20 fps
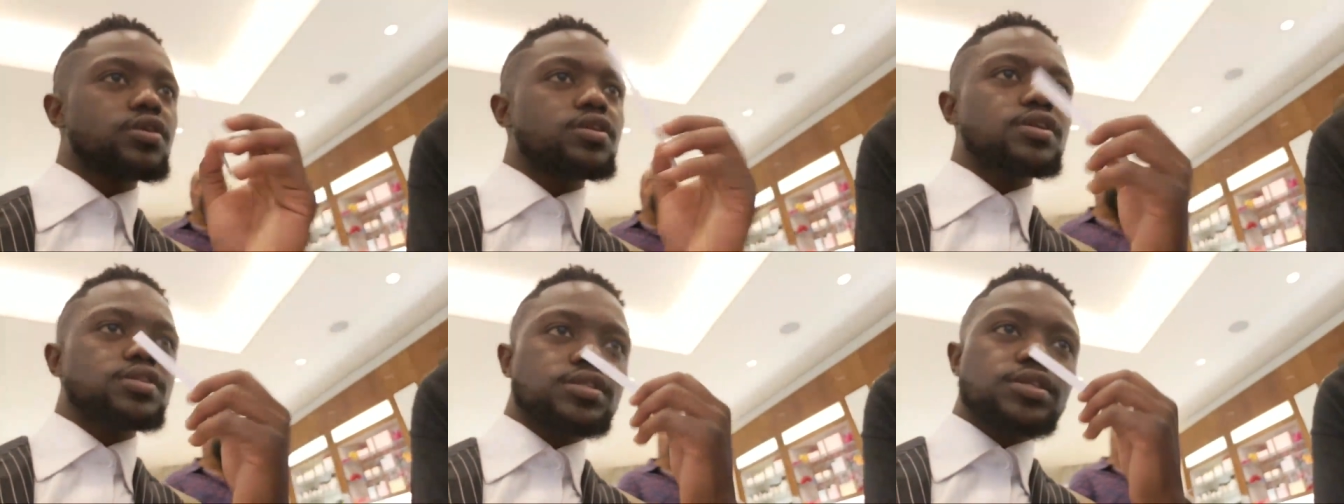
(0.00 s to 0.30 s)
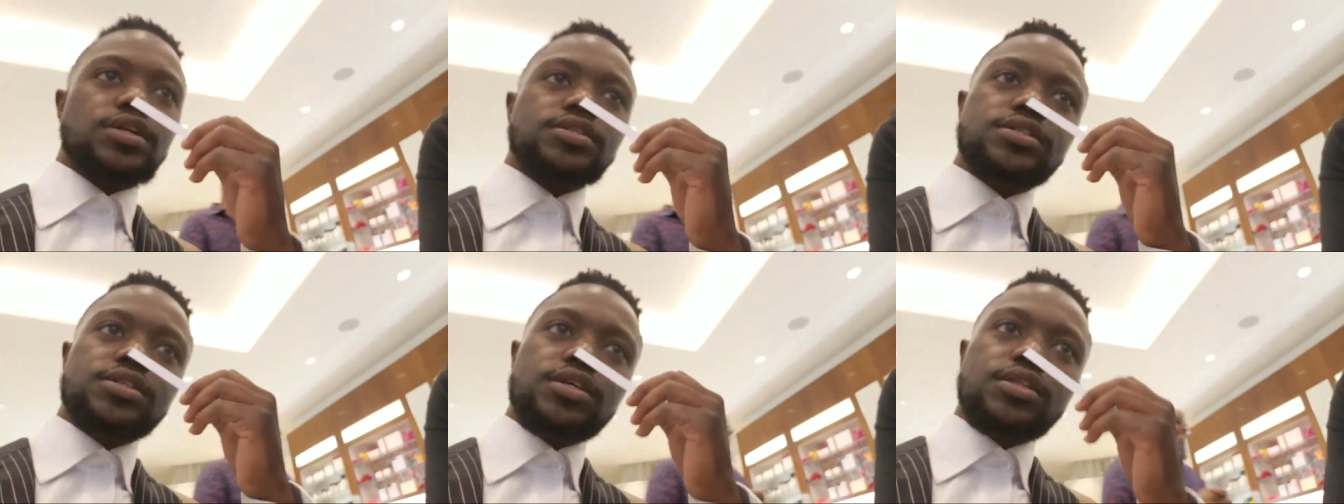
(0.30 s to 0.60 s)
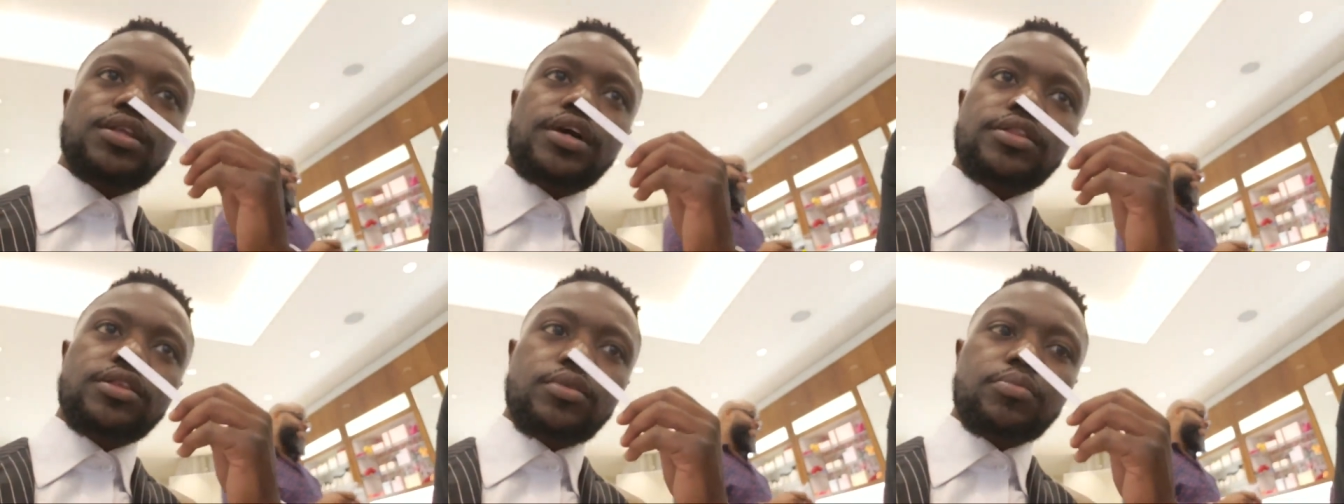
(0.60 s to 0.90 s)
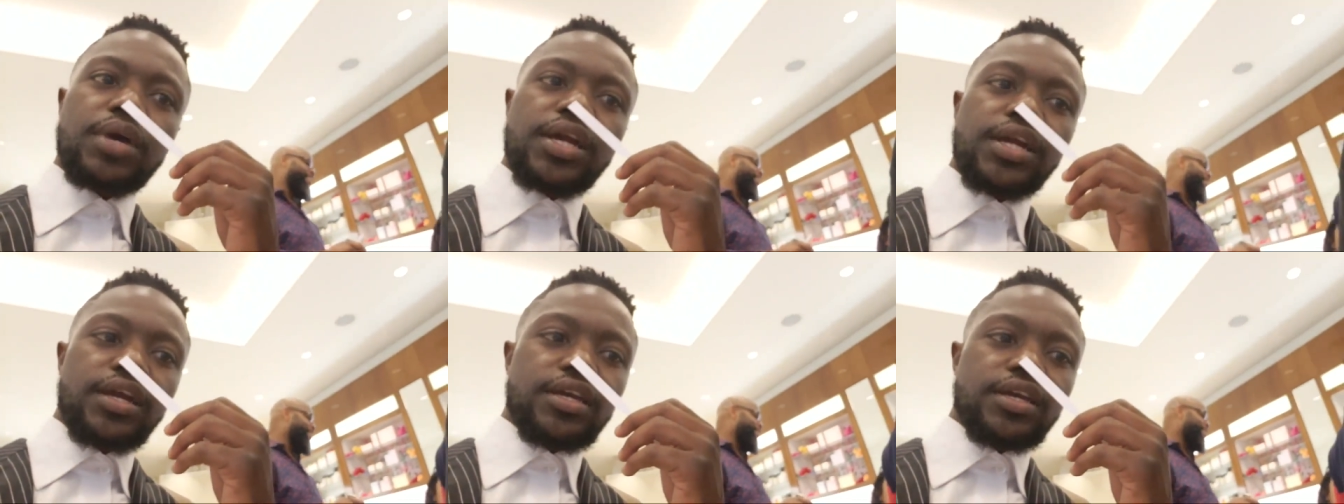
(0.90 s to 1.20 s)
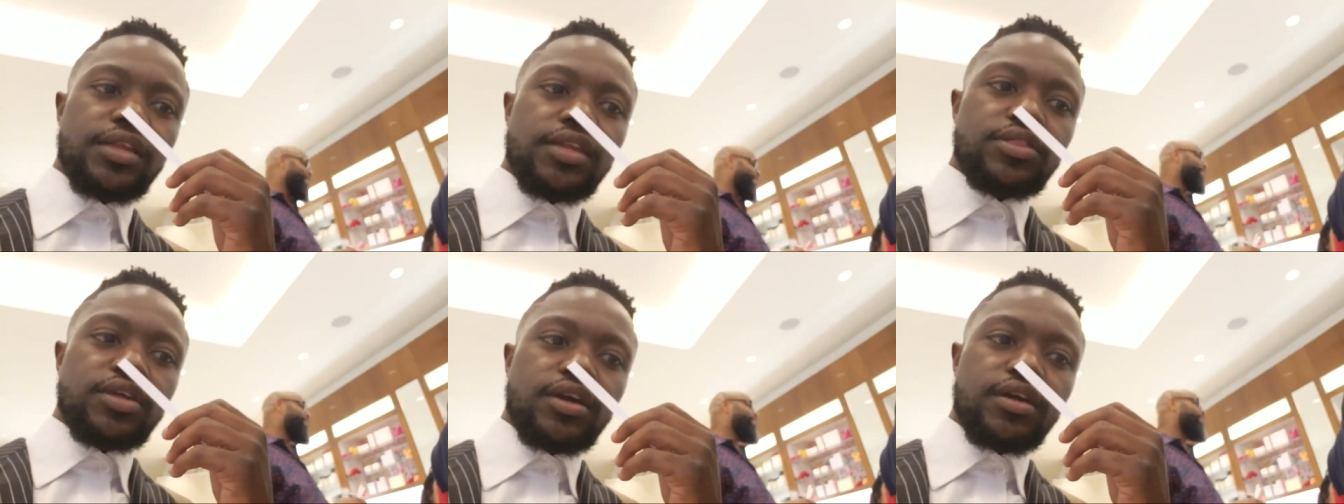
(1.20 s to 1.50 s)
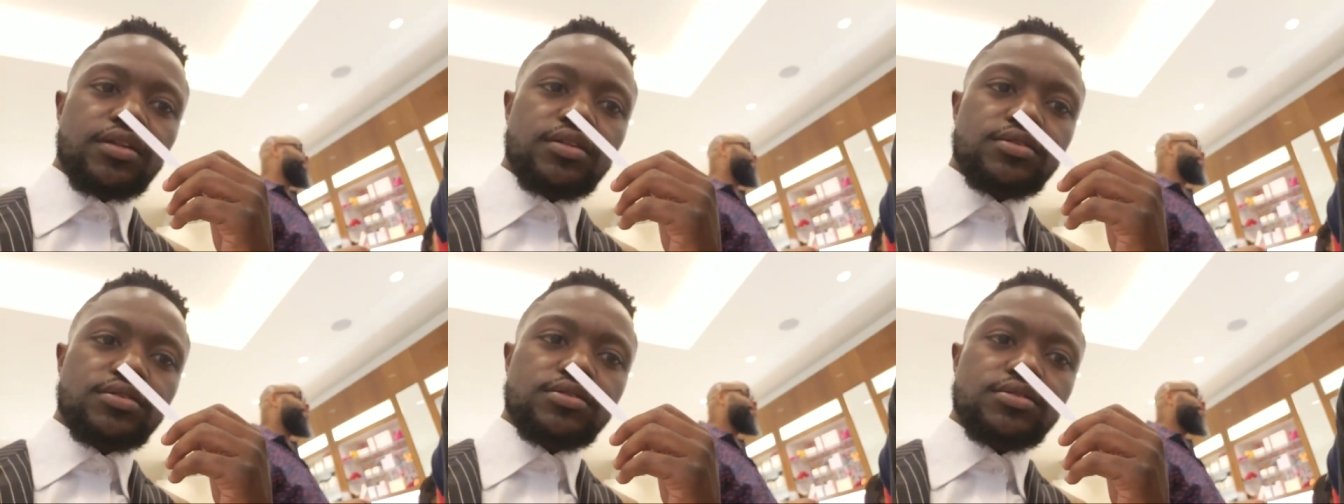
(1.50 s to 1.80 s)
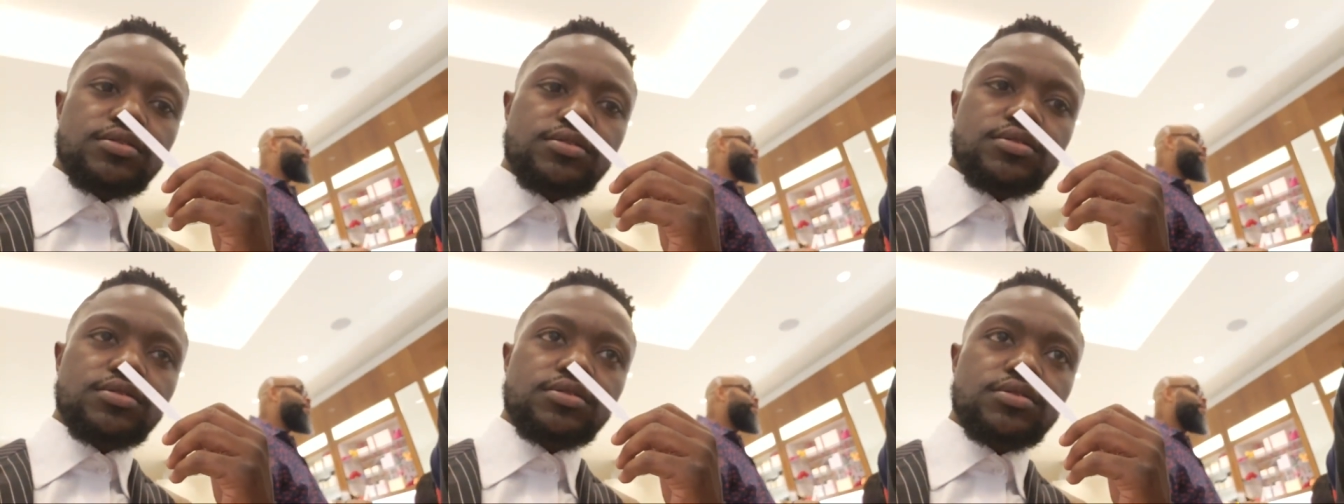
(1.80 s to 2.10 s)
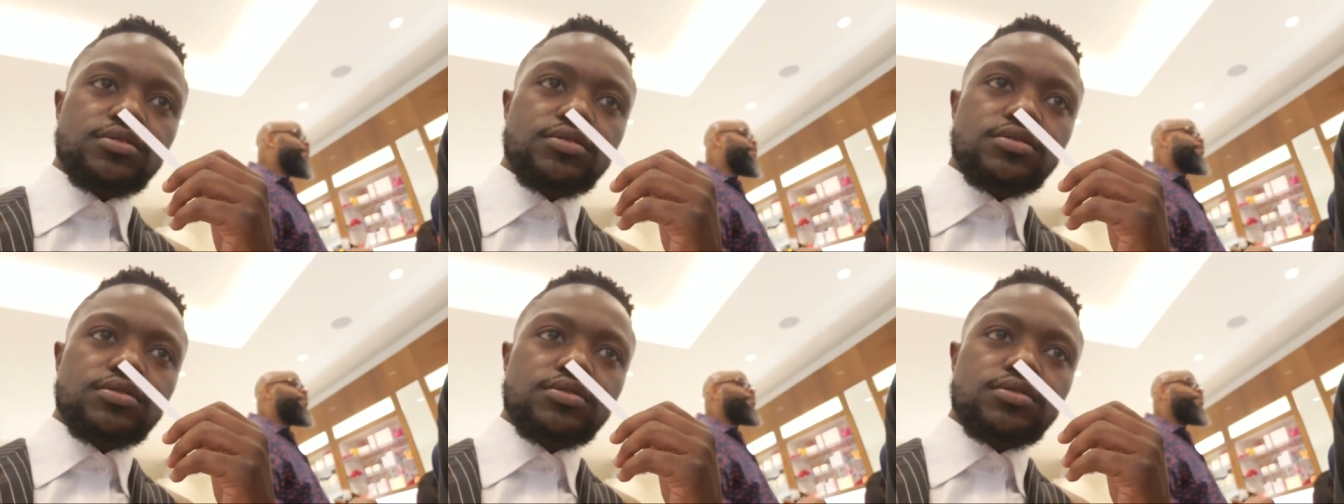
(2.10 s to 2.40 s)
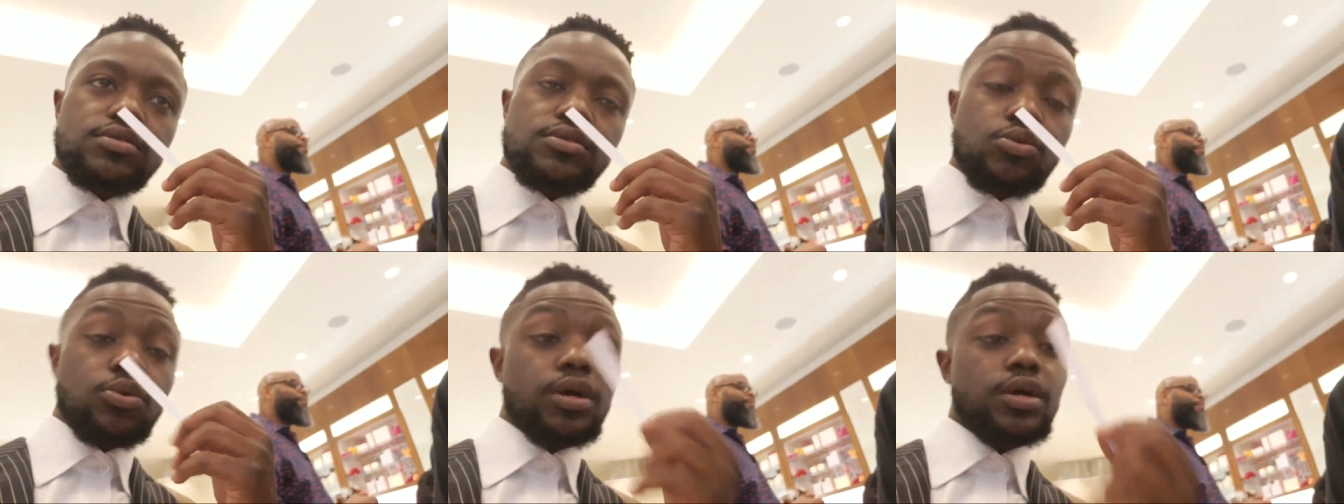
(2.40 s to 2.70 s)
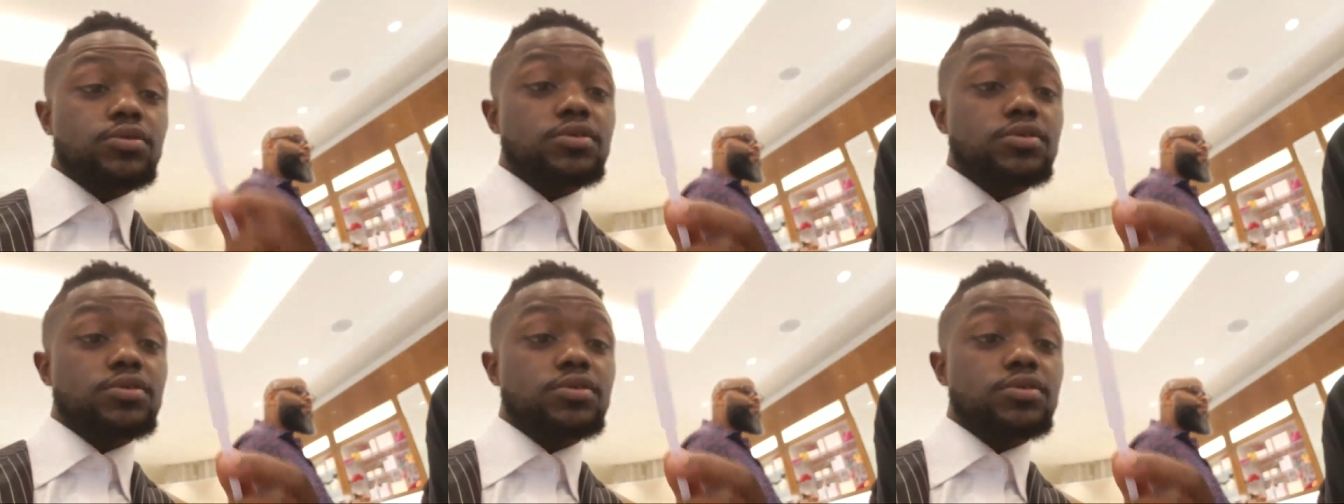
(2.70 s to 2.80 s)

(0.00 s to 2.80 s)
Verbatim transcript: than Tuscan leather, but I get that. Wow,